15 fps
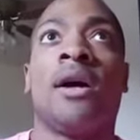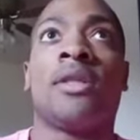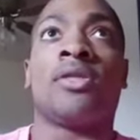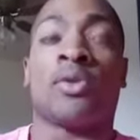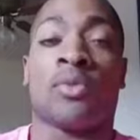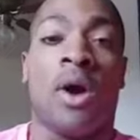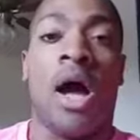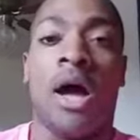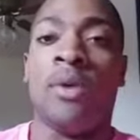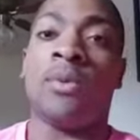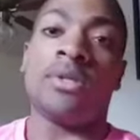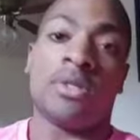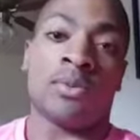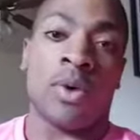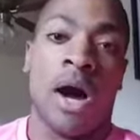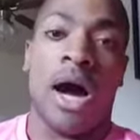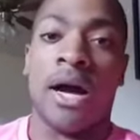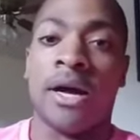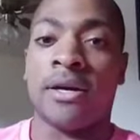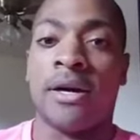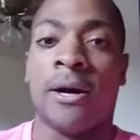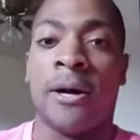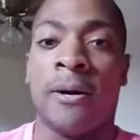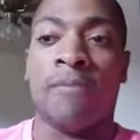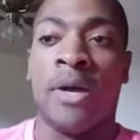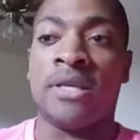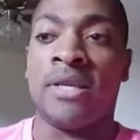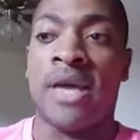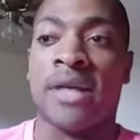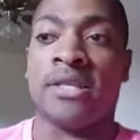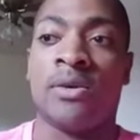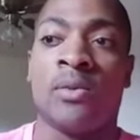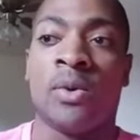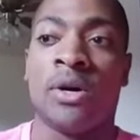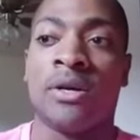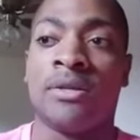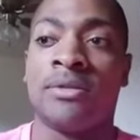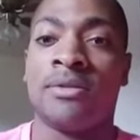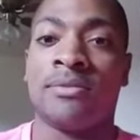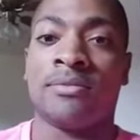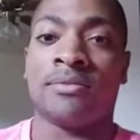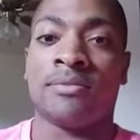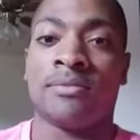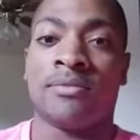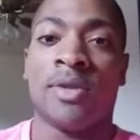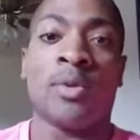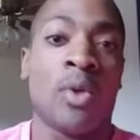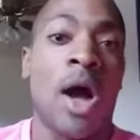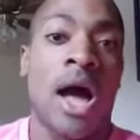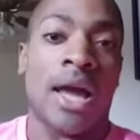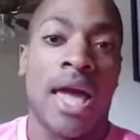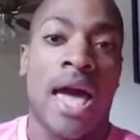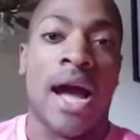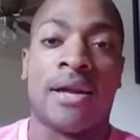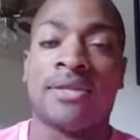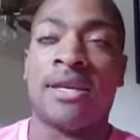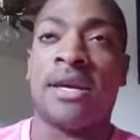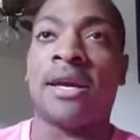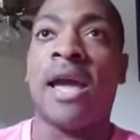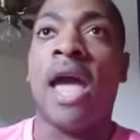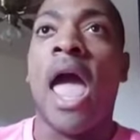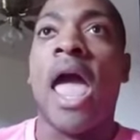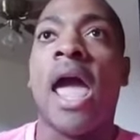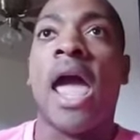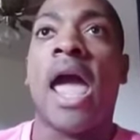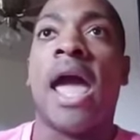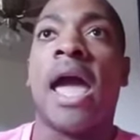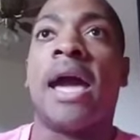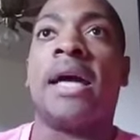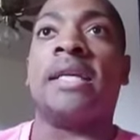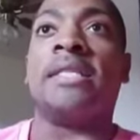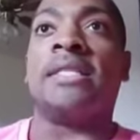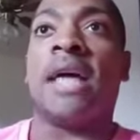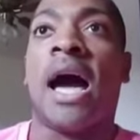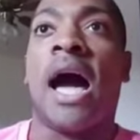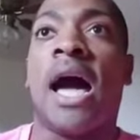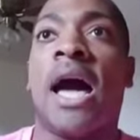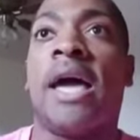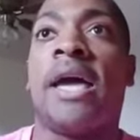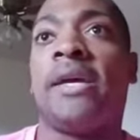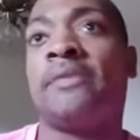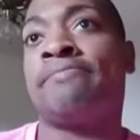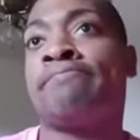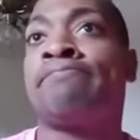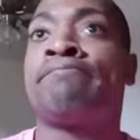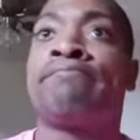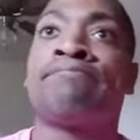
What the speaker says: The Rock was The Rock. His acting was The Rock acting, and I